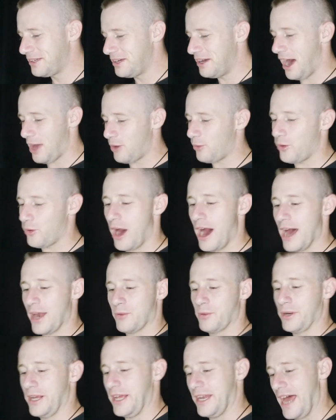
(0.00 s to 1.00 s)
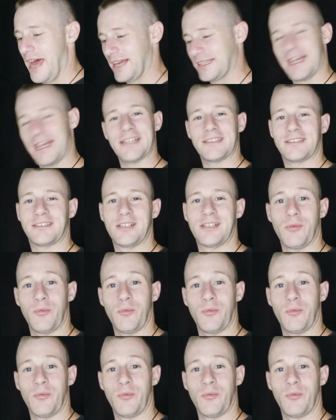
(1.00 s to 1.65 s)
I don't know how to reenact that shit.